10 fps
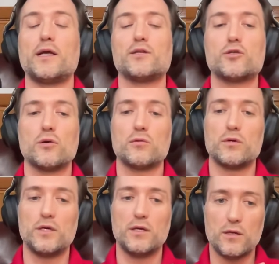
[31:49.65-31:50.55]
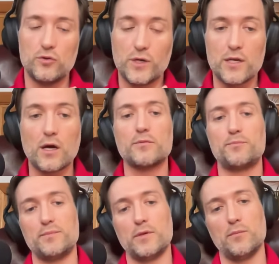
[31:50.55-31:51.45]
And so you cannot
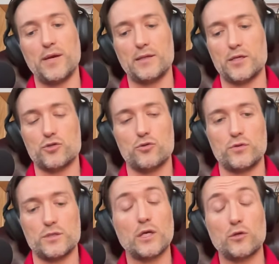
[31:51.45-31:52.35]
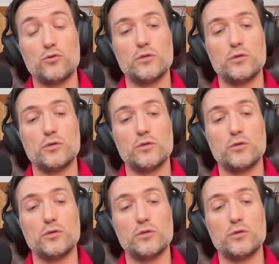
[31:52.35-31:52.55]
pay attention to this, like you,